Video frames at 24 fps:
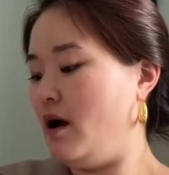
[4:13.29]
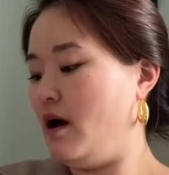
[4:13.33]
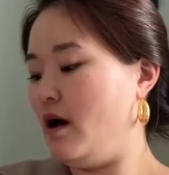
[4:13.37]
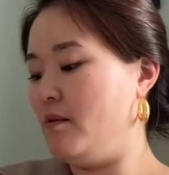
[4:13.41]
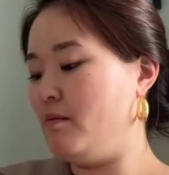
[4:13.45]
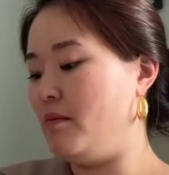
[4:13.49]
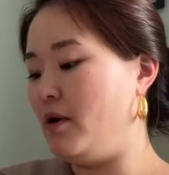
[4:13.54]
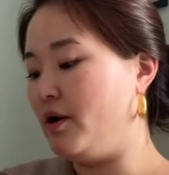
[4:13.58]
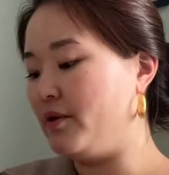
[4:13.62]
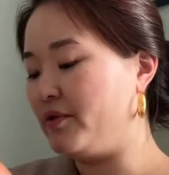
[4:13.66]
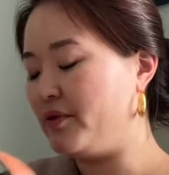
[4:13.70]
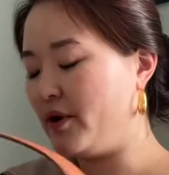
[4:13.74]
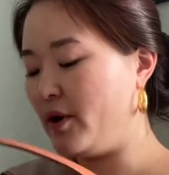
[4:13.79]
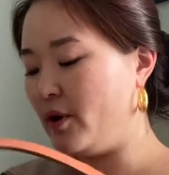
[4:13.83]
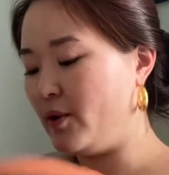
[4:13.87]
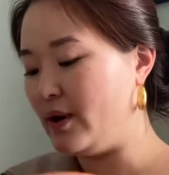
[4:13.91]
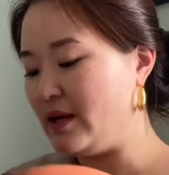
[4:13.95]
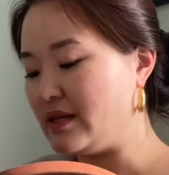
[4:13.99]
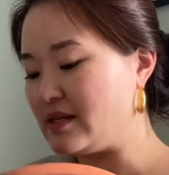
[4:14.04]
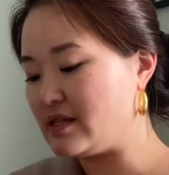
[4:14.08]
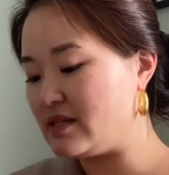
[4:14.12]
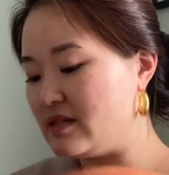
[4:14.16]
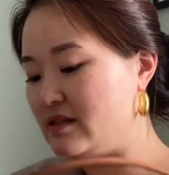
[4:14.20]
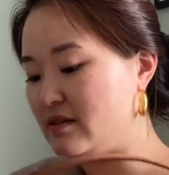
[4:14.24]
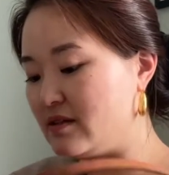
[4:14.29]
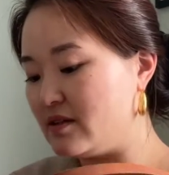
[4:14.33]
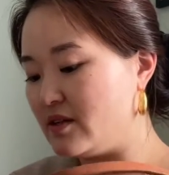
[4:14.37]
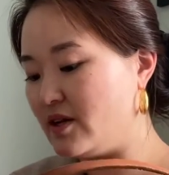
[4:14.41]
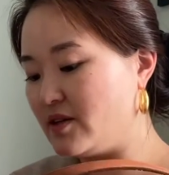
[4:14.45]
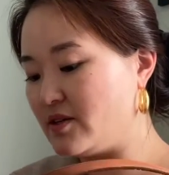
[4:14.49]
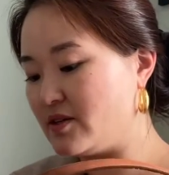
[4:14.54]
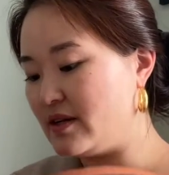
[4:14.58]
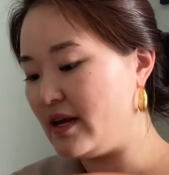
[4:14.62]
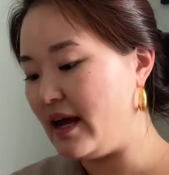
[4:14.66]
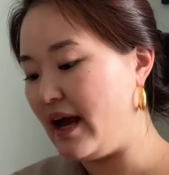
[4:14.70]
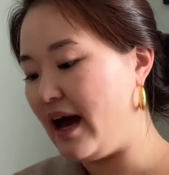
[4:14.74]
Although it
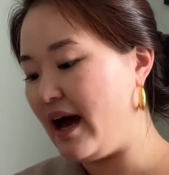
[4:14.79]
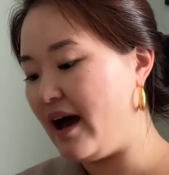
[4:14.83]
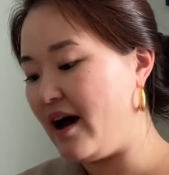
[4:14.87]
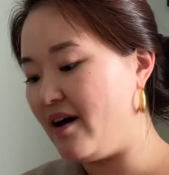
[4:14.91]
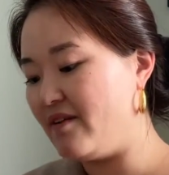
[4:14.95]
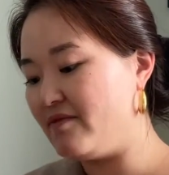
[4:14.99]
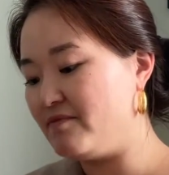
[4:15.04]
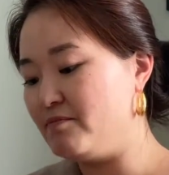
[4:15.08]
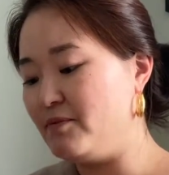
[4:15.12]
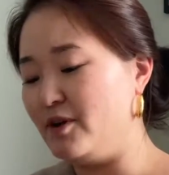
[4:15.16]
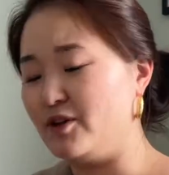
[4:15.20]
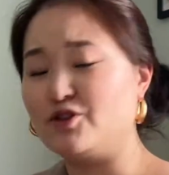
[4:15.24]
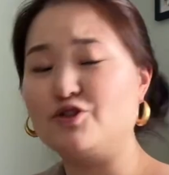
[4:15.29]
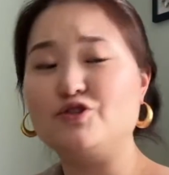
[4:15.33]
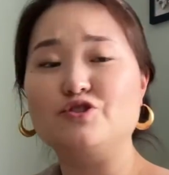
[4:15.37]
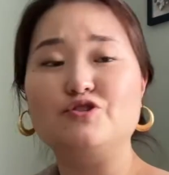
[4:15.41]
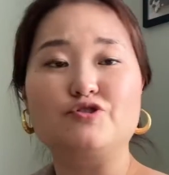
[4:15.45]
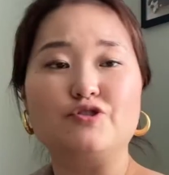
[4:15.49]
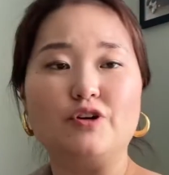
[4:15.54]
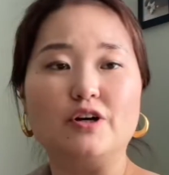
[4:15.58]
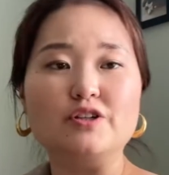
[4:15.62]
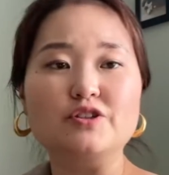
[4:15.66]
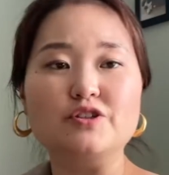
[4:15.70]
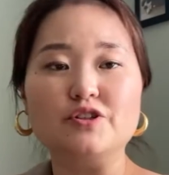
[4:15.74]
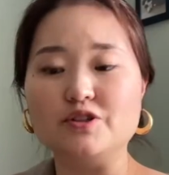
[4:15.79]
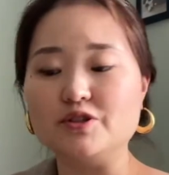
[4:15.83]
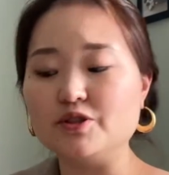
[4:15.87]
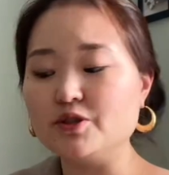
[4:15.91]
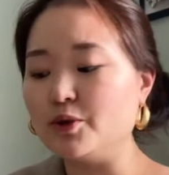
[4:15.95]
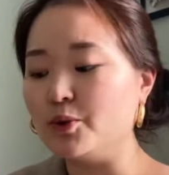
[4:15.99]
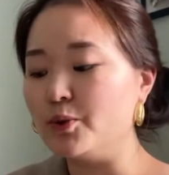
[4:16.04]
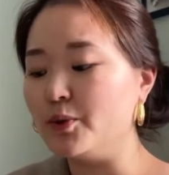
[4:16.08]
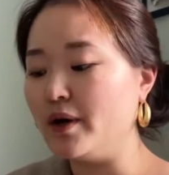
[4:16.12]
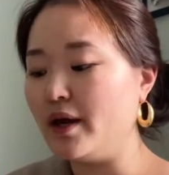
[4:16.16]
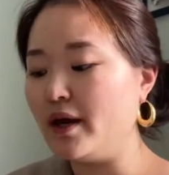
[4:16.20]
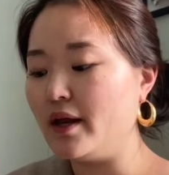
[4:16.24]
doesn't have much structure
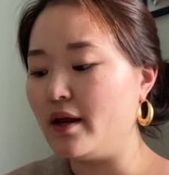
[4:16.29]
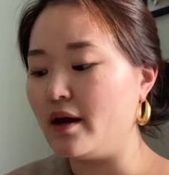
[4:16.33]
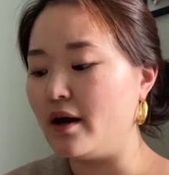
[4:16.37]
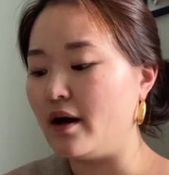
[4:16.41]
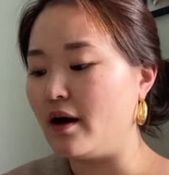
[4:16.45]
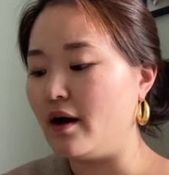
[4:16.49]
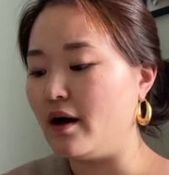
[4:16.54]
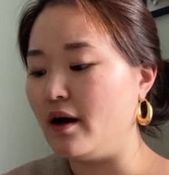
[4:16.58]
to it,